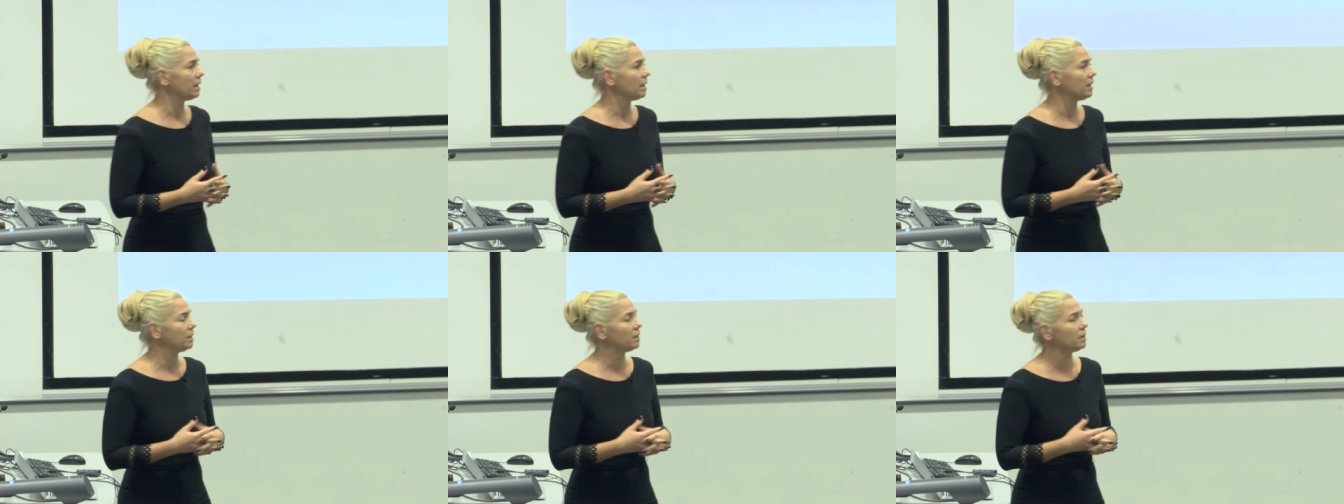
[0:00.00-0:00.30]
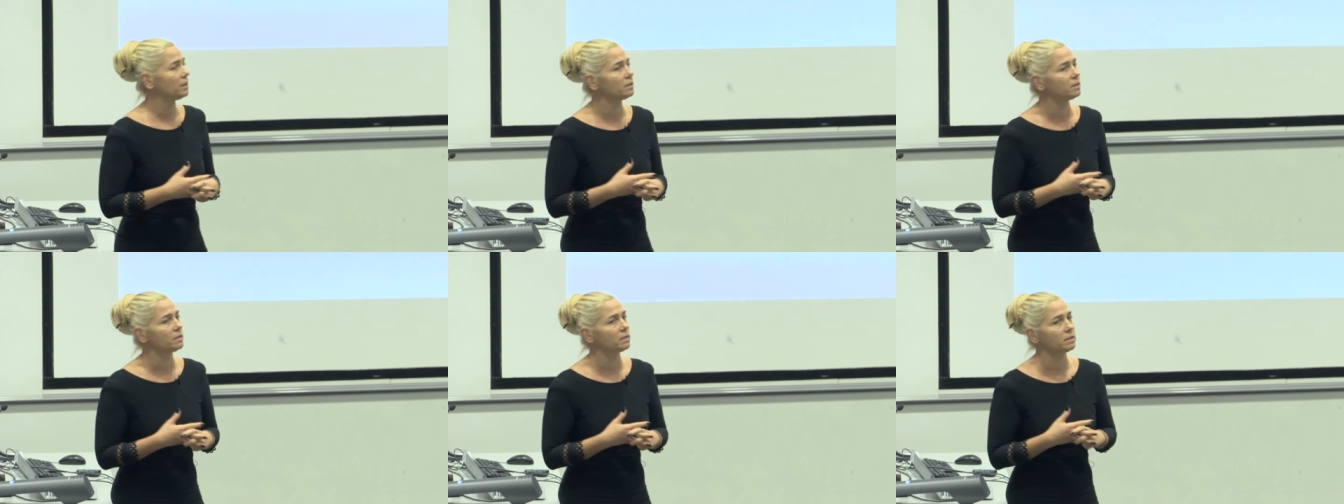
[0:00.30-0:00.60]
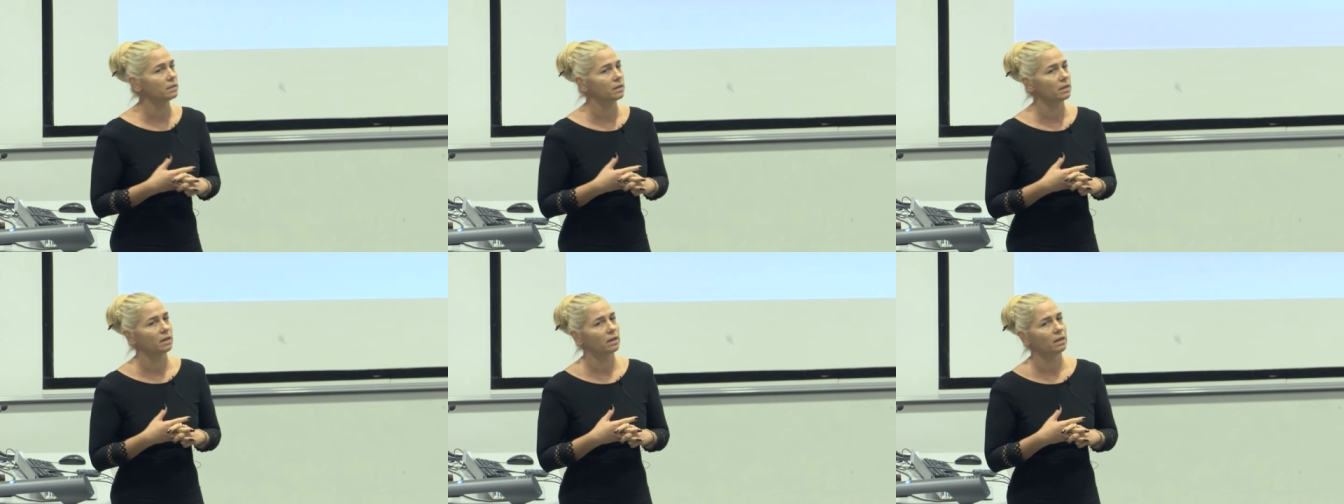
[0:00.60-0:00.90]
It
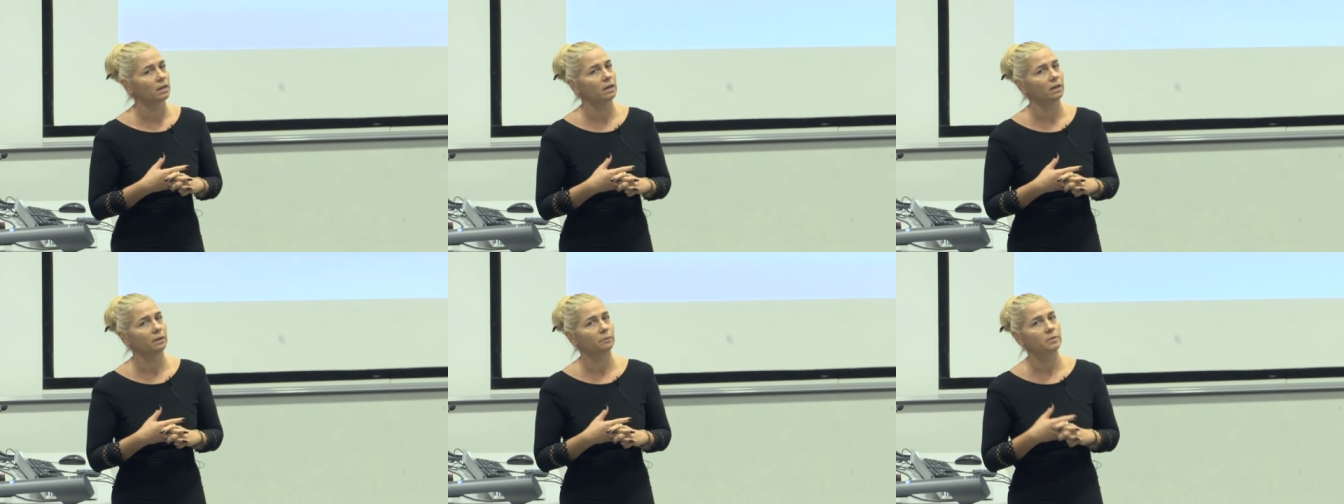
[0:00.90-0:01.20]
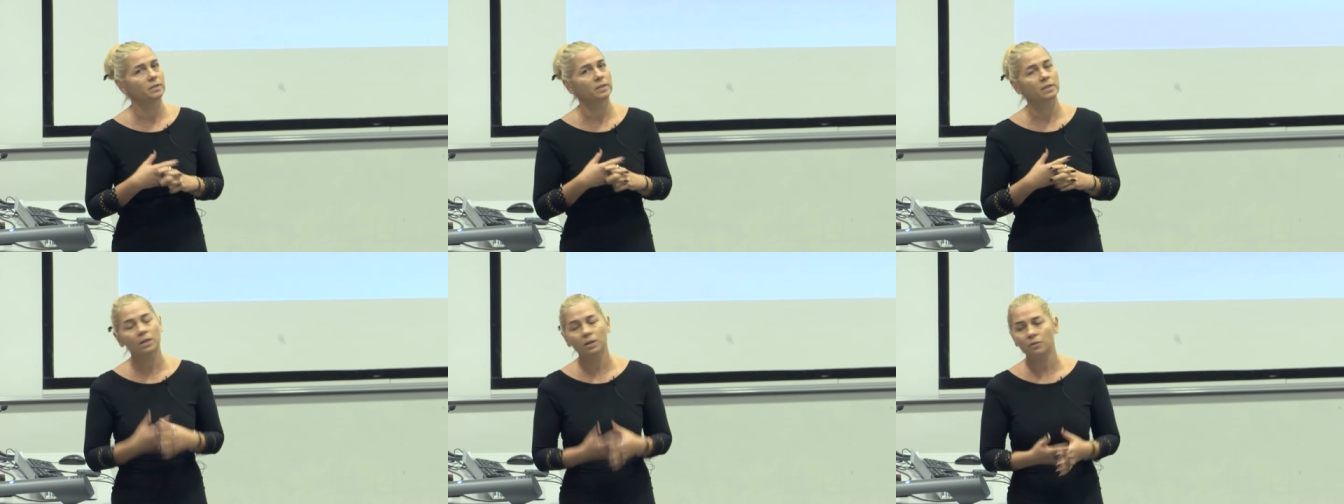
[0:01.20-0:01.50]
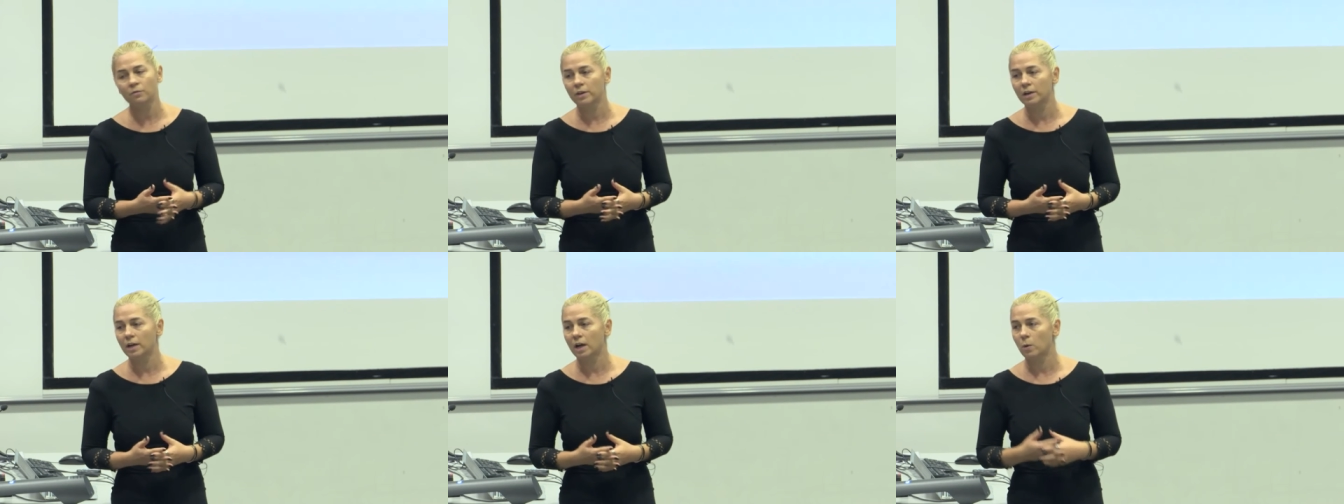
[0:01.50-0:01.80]
is
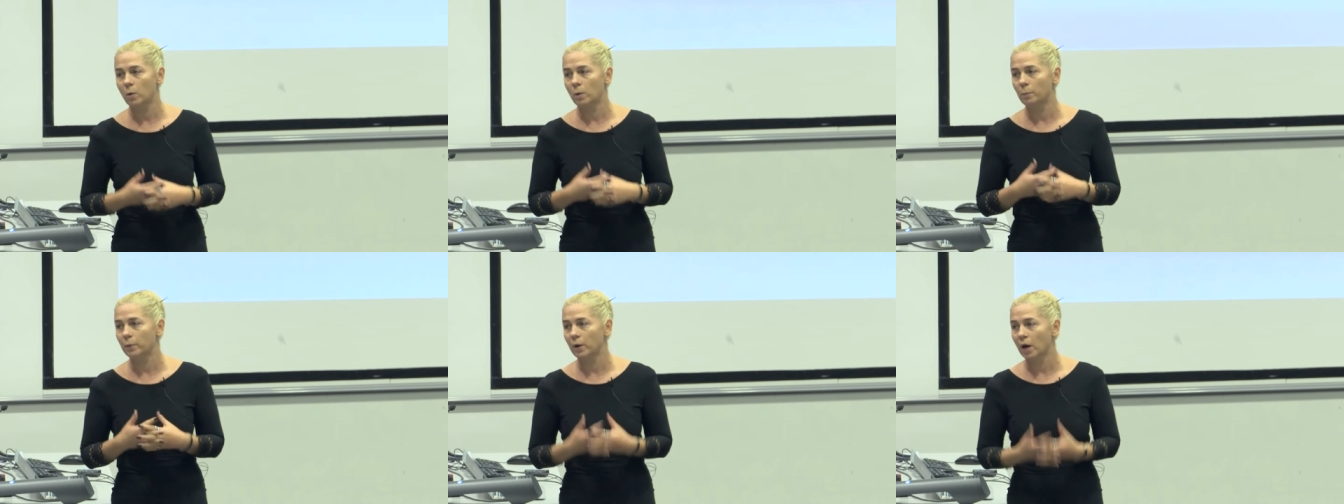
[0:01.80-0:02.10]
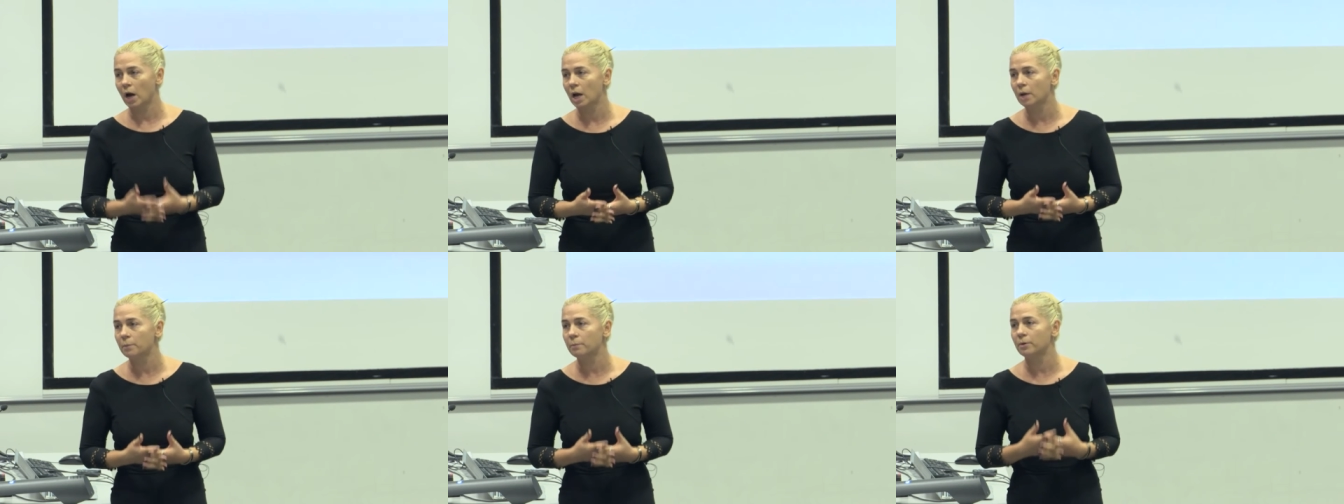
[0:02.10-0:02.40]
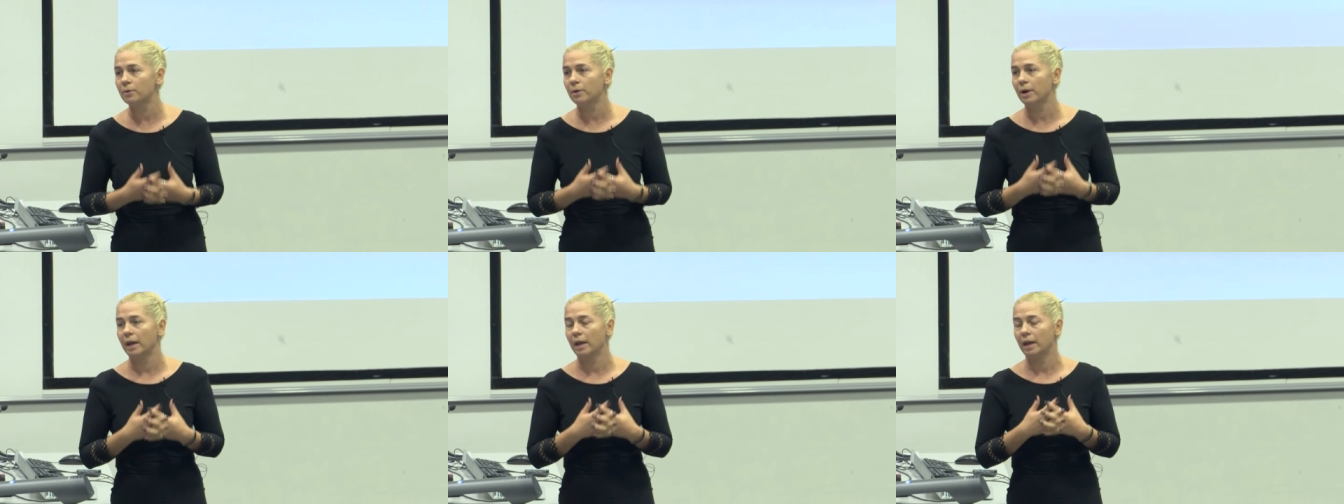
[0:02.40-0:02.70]
serving our
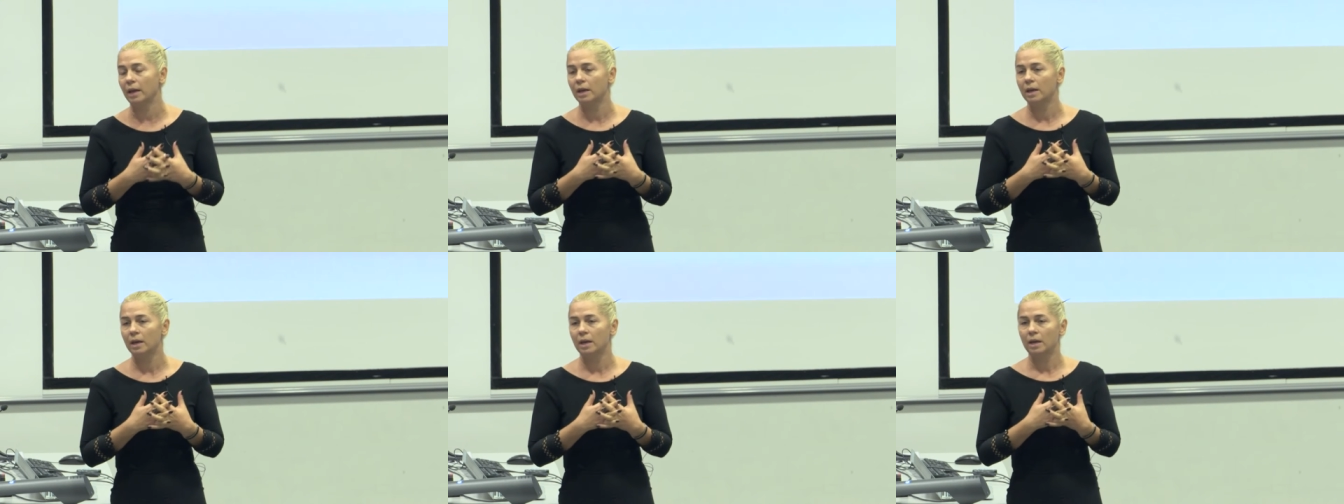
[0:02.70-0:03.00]
primary